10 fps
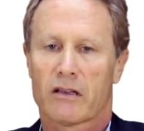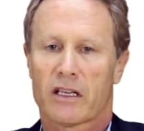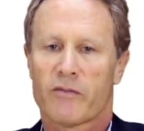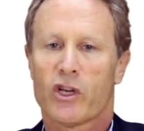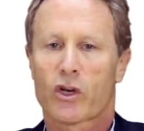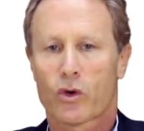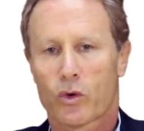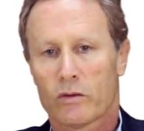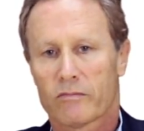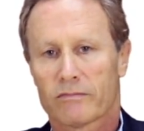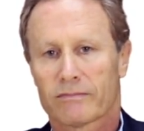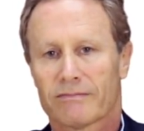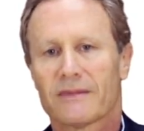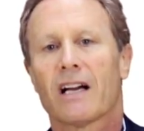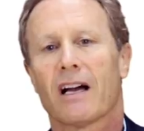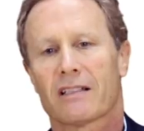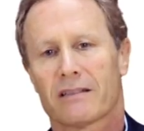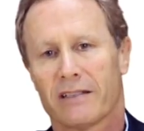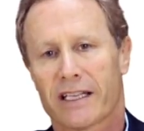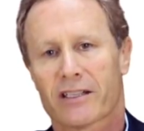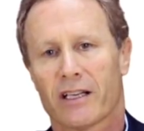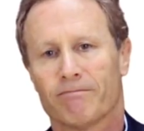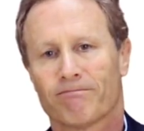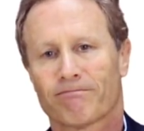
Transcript: Give me a call. Until next time.